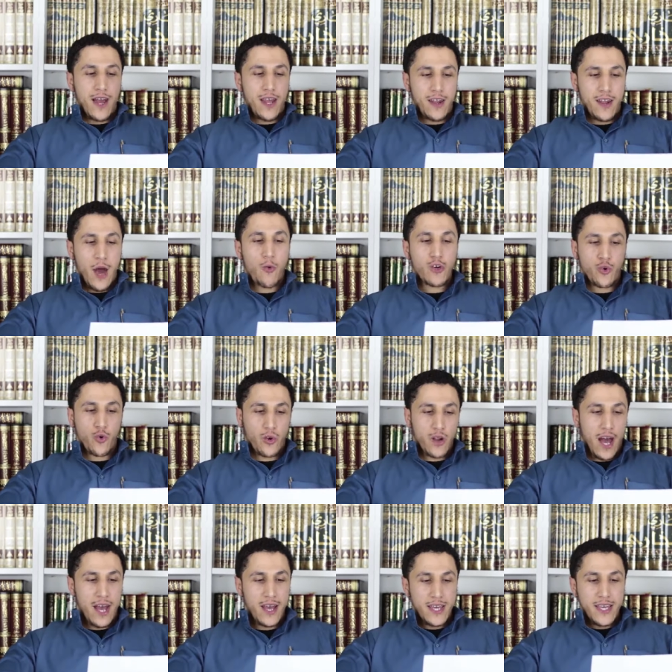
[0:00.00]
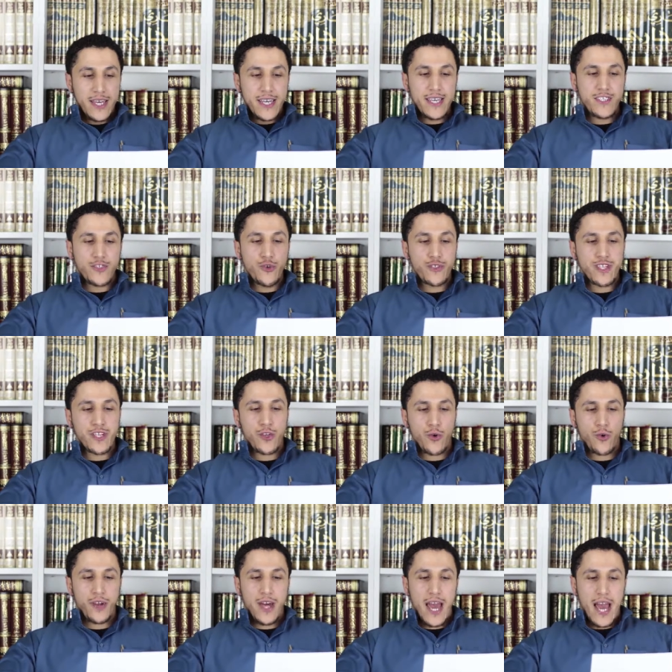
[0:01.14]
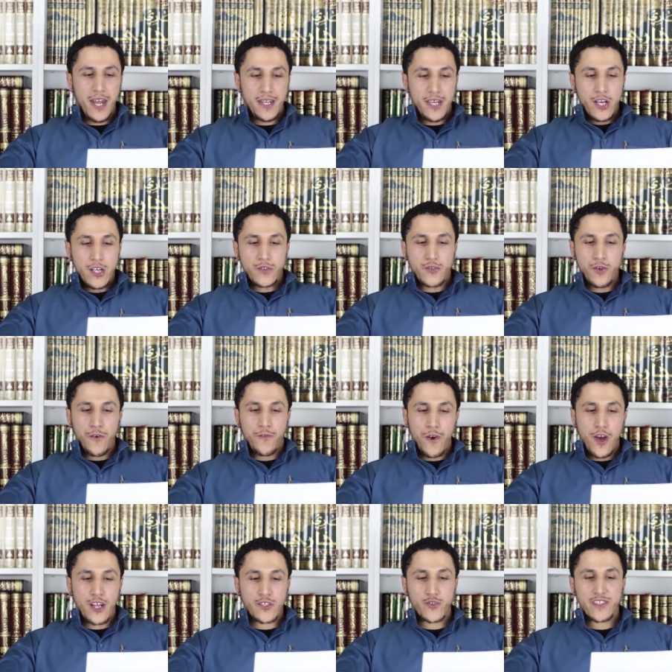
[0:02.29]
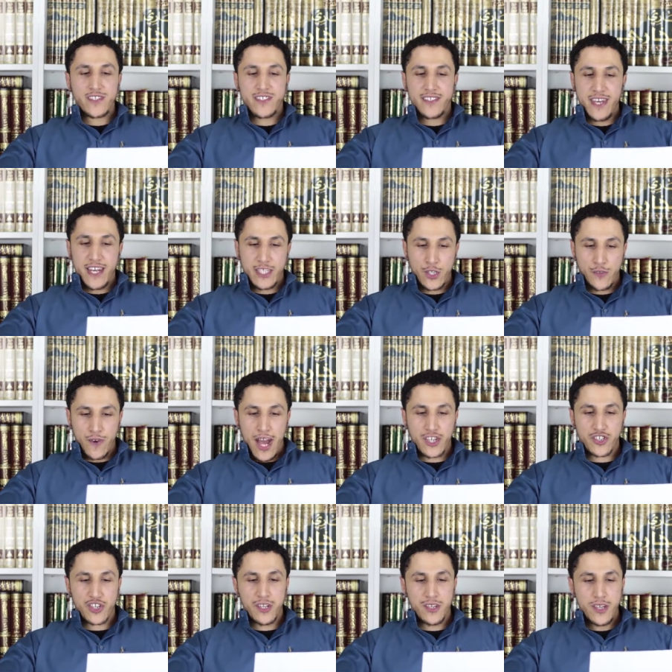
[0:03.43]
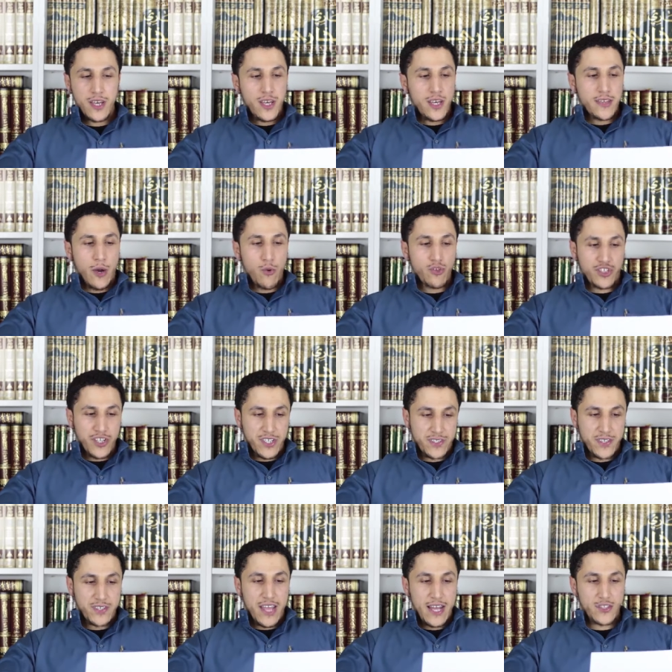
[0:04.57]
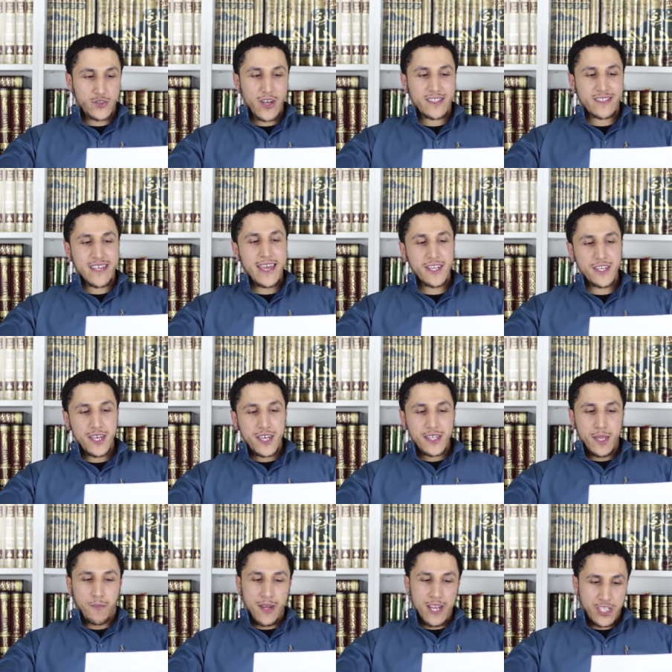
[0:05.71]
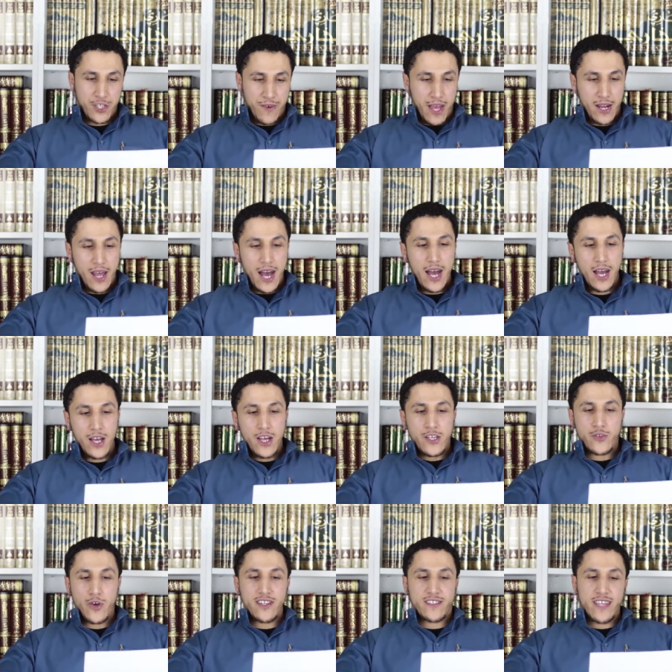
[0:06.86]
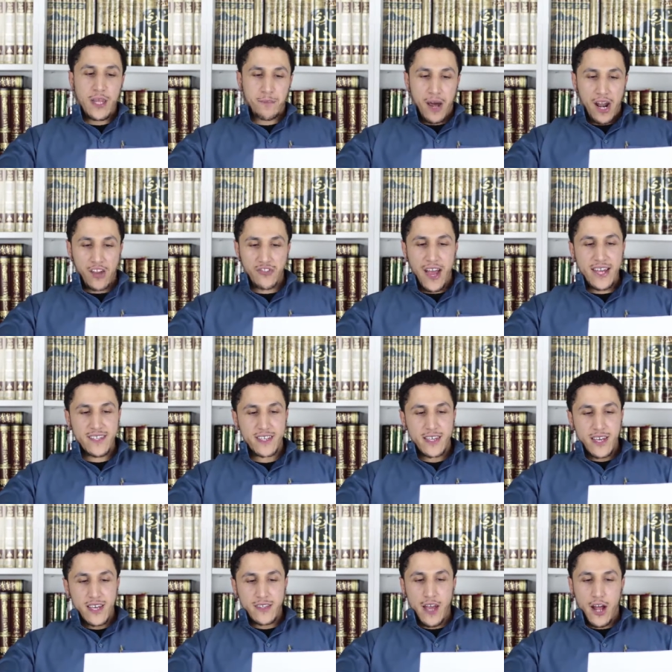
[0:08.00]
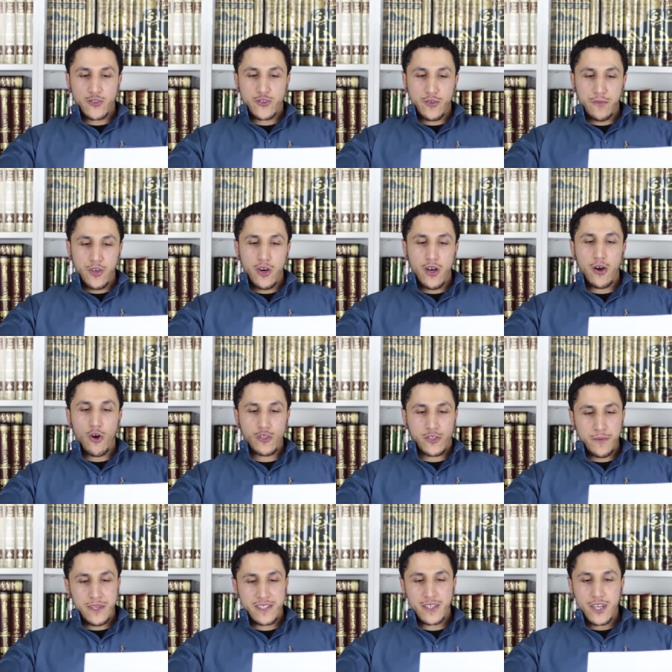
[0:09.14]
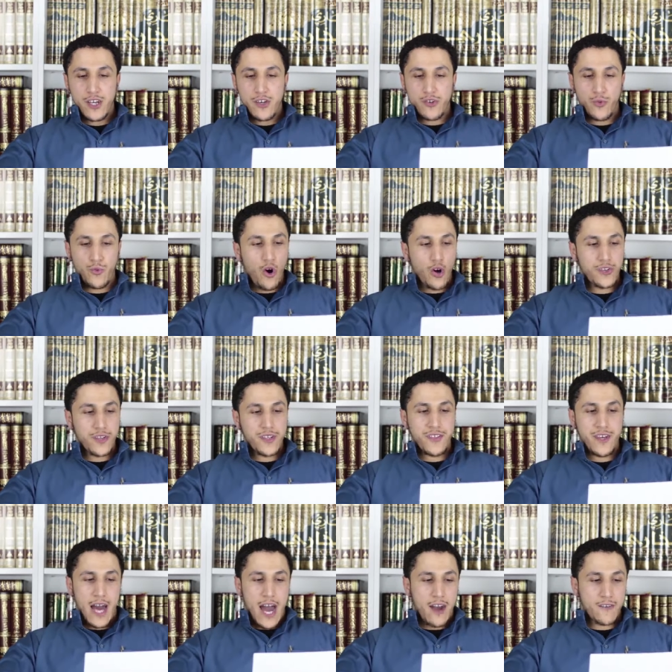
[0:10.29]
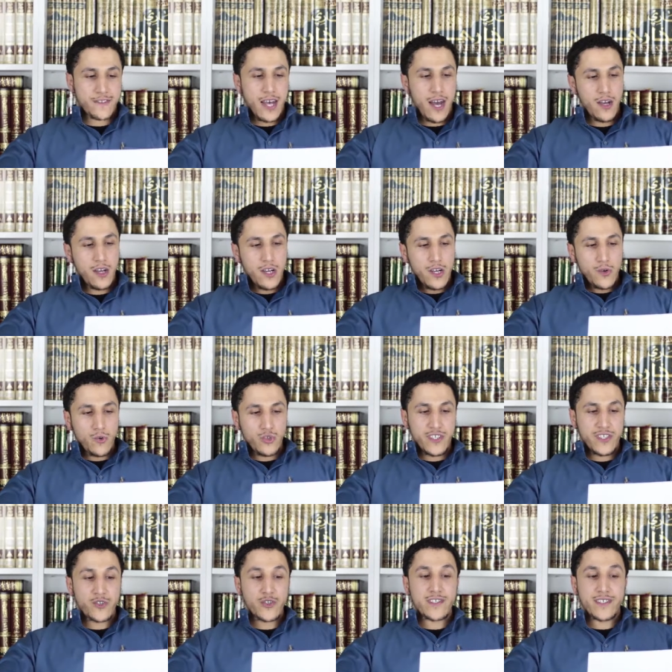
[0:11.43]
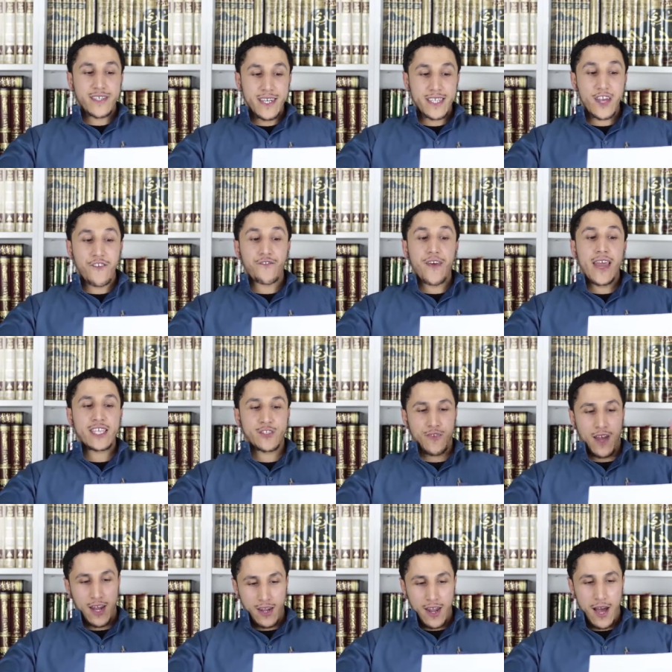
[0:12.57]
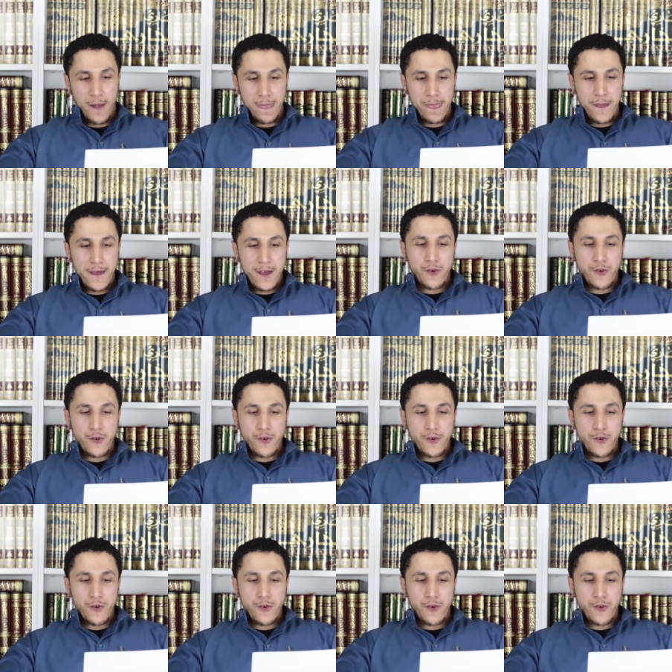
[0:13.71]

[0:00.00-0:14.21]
of Allah, wajhullah, is used in the Quran to refer to sincerity of action, that which is done to attain the pleasure of Allah, to attain paradise, the ultimate, uh, ultimate reward thereafter, which is to see the face of Allah,